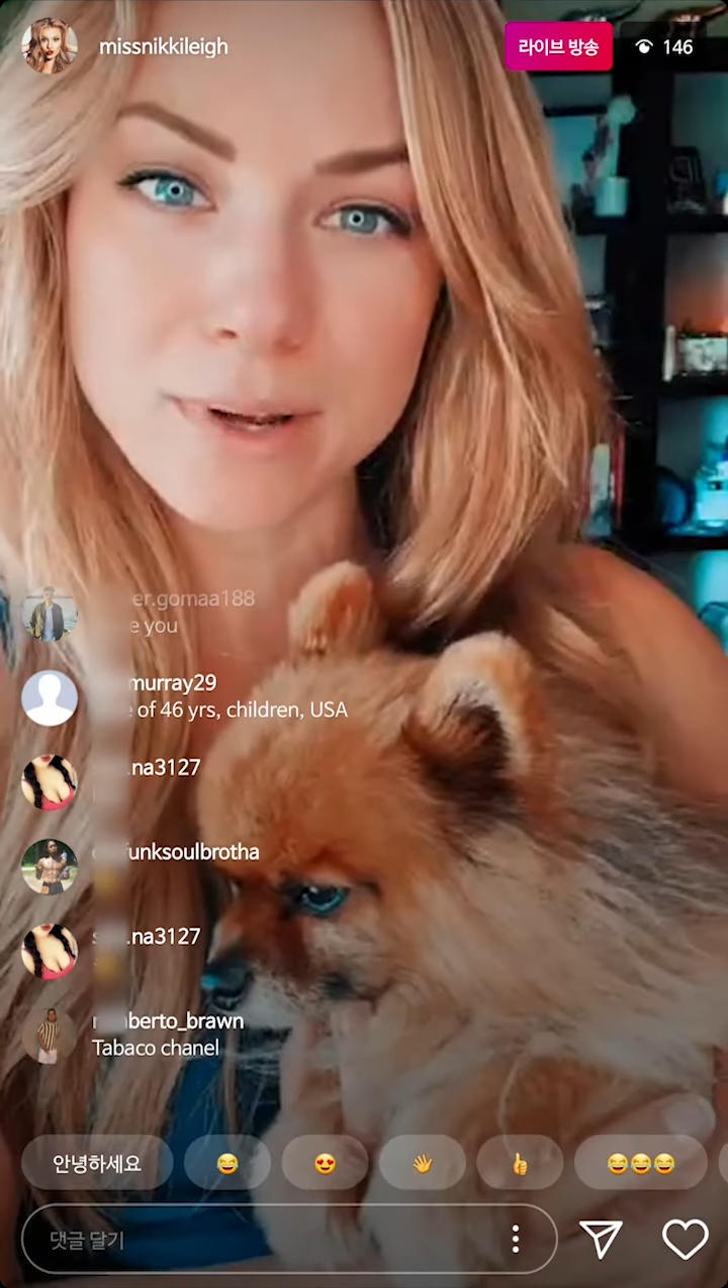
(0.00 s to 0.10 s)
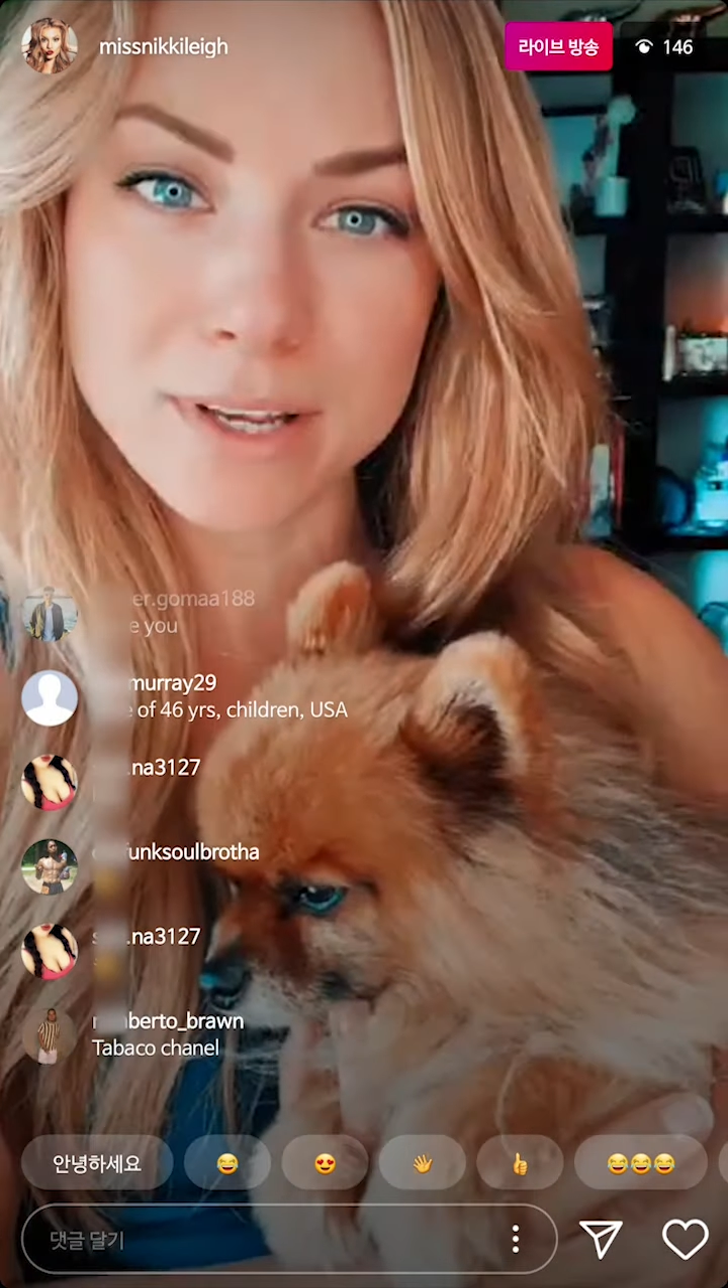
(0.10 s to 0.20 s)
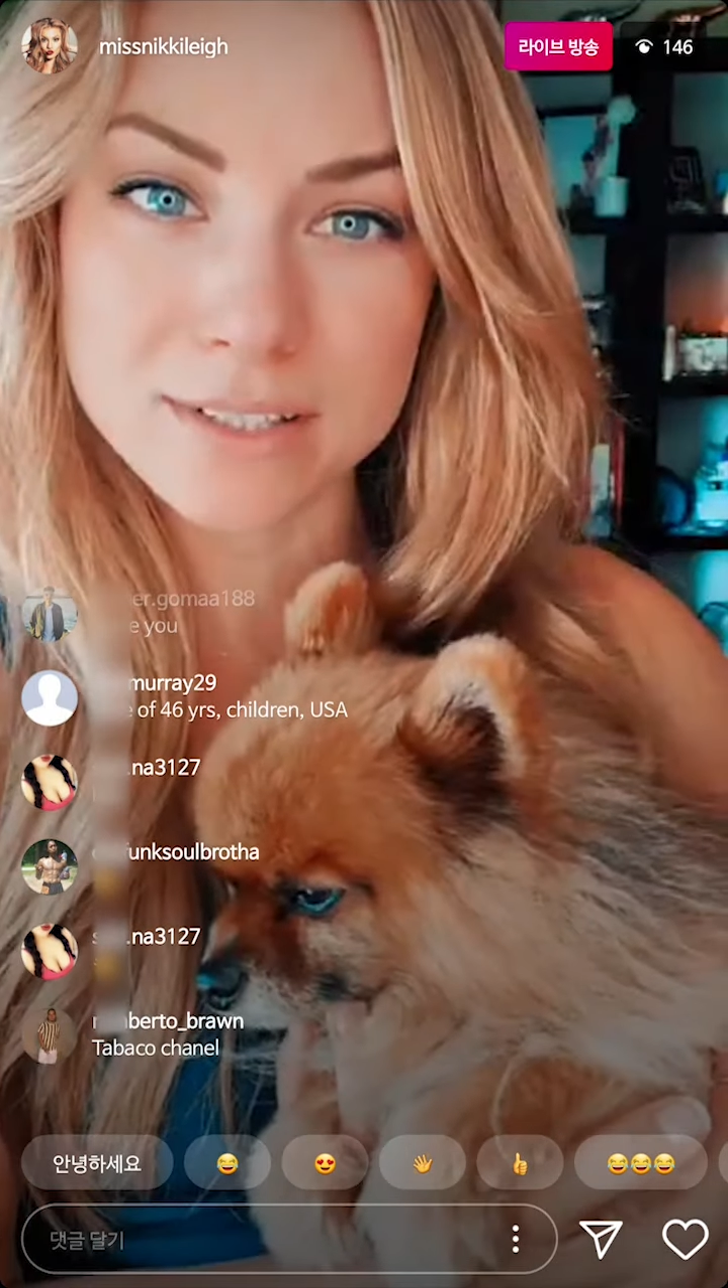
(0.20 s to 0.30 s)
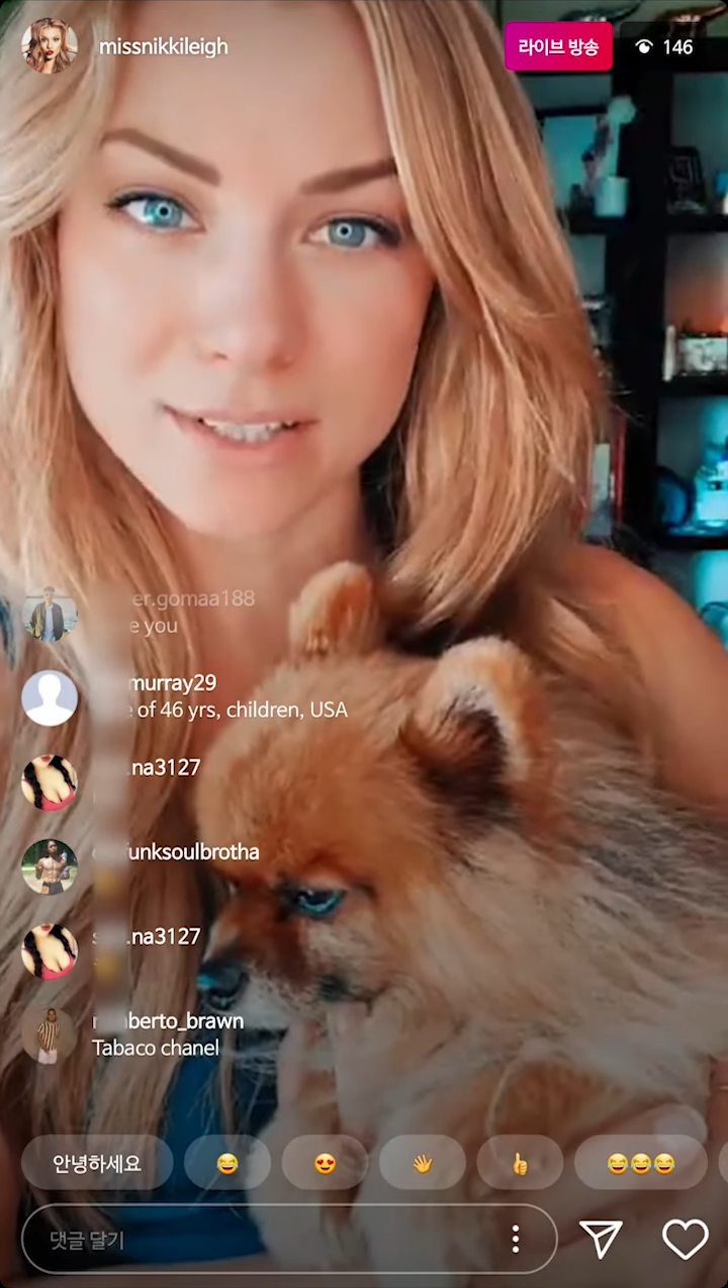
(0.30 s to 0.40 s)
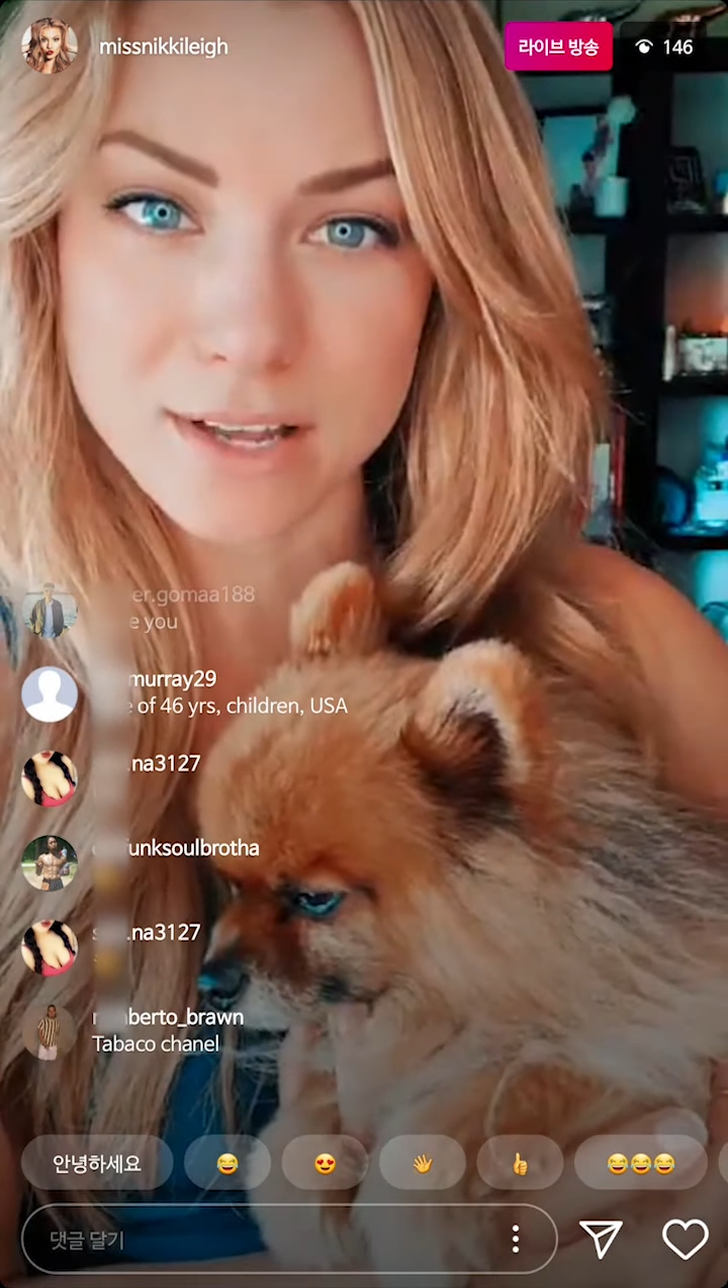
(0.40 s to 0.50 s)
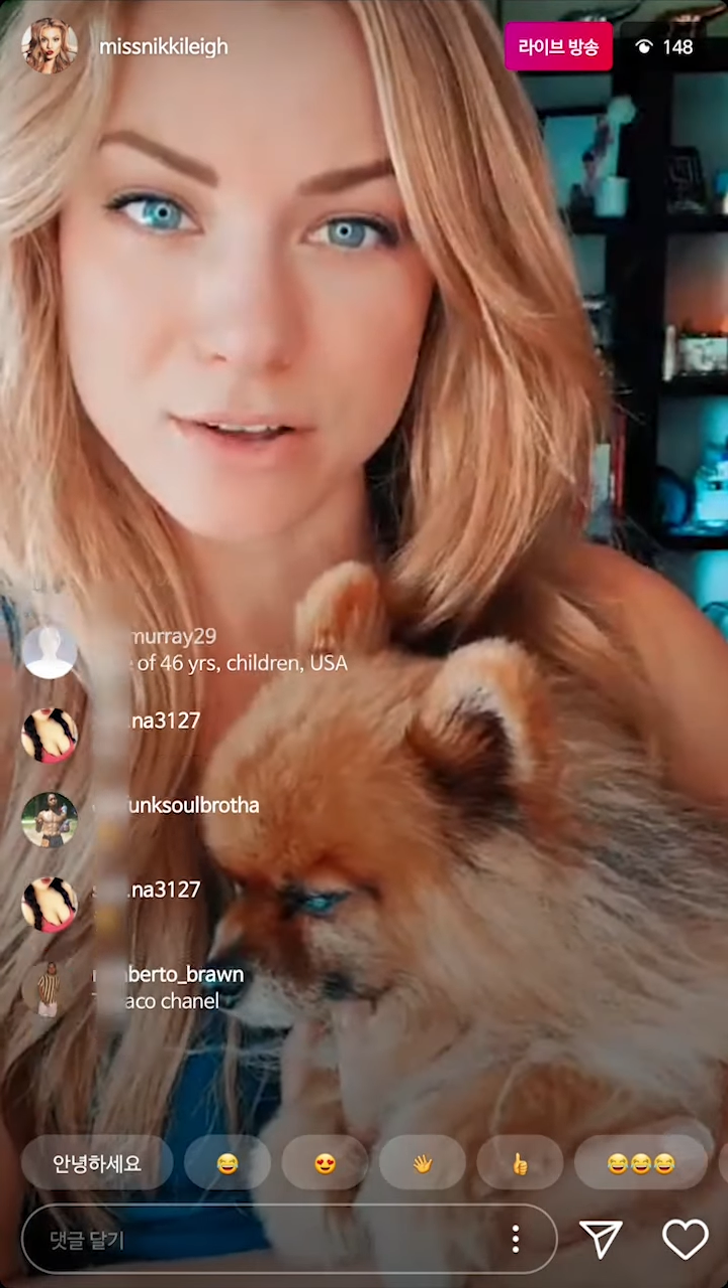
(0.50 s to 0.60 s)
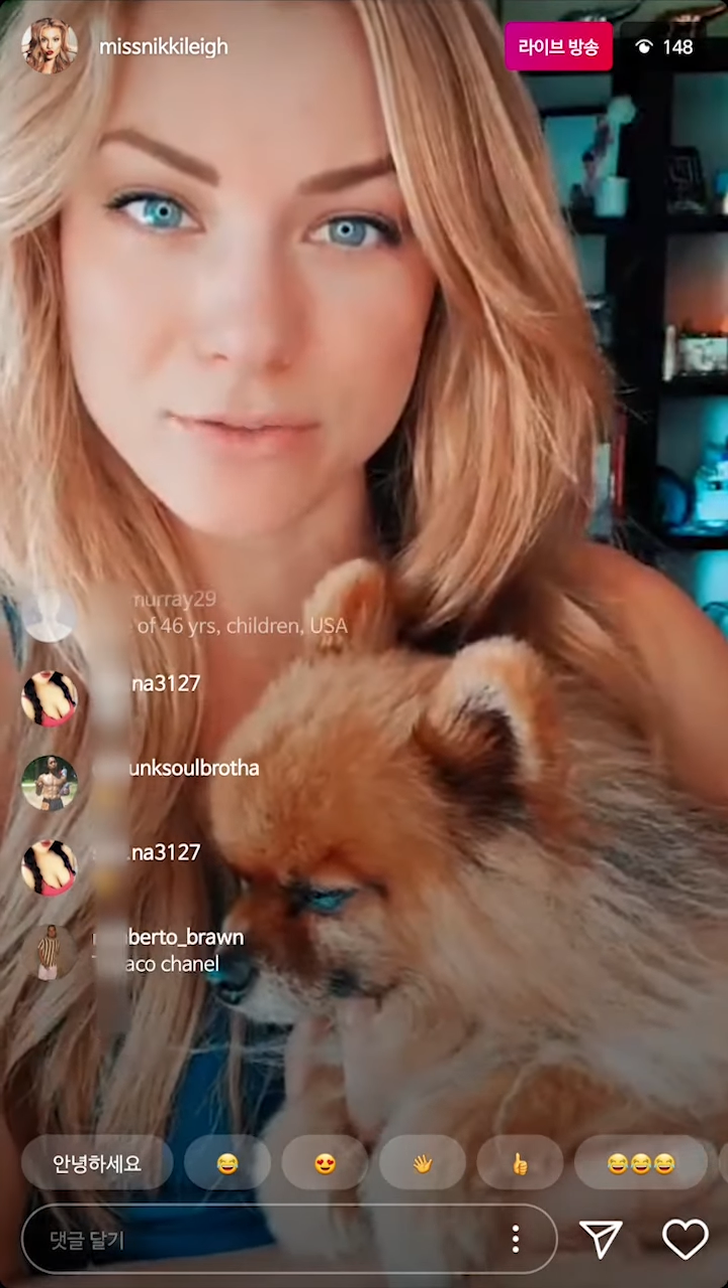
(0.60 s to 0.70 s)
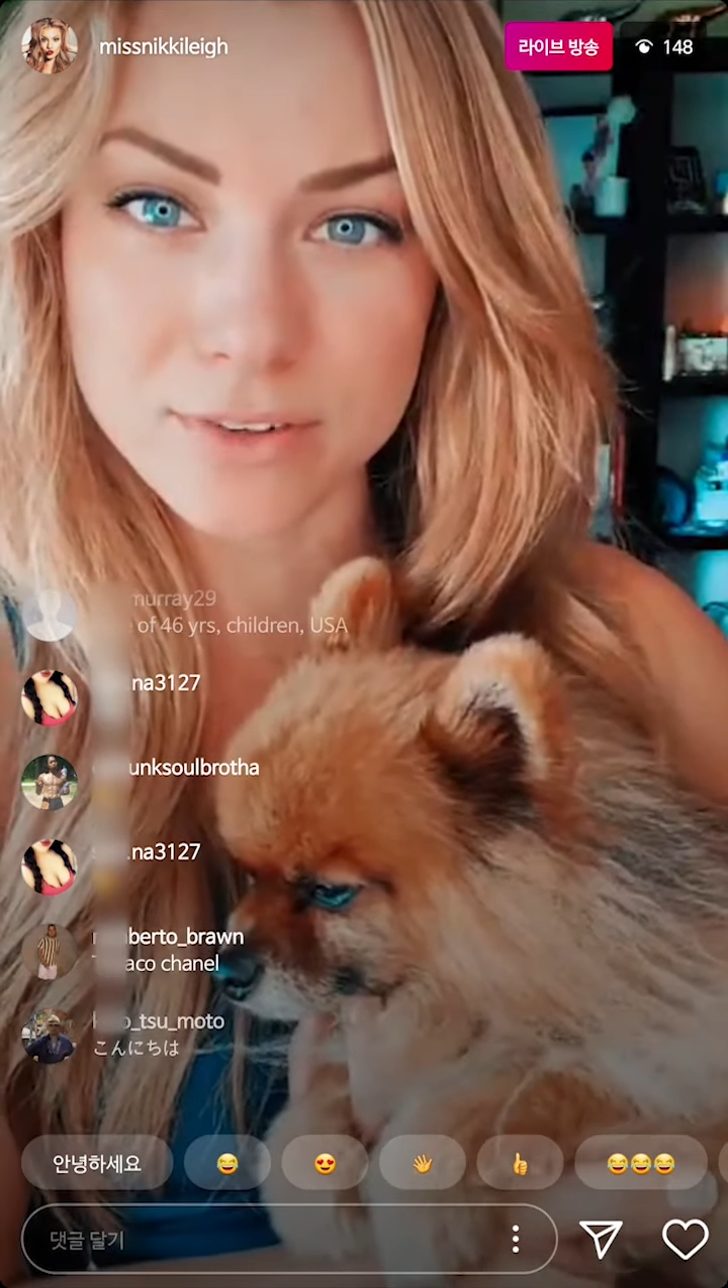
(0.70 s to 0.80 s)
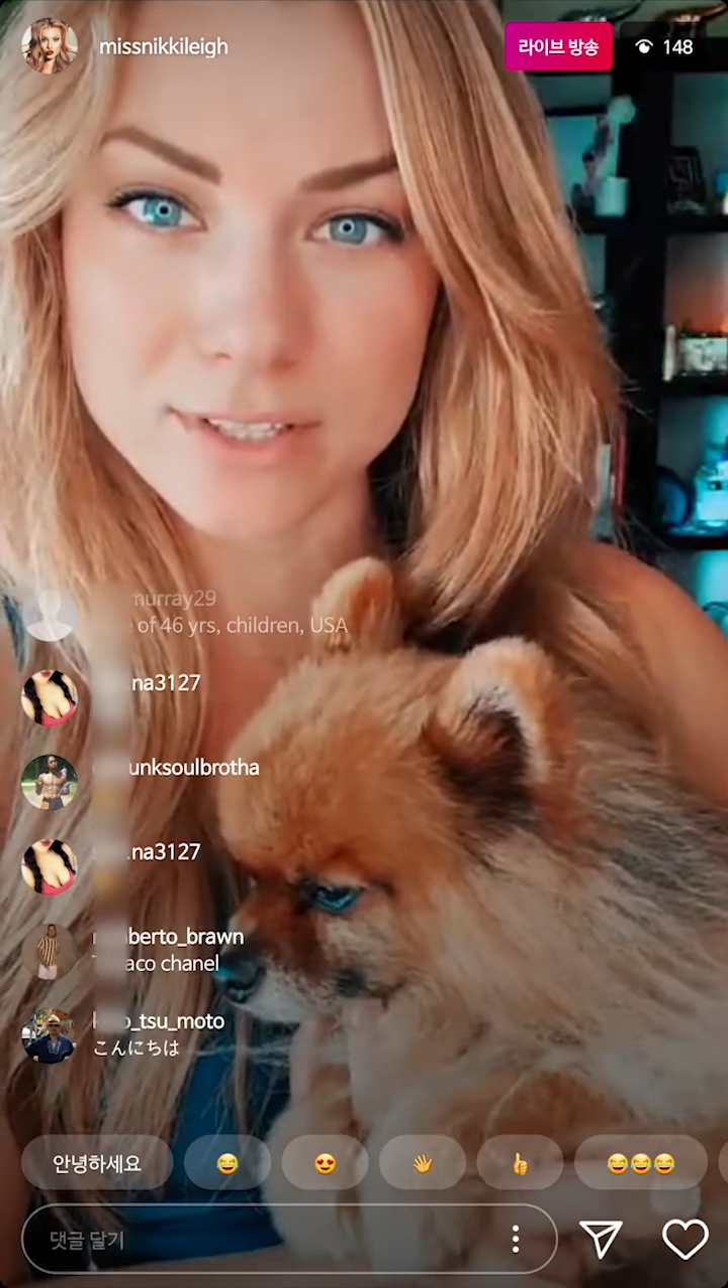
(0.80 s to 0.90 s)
myself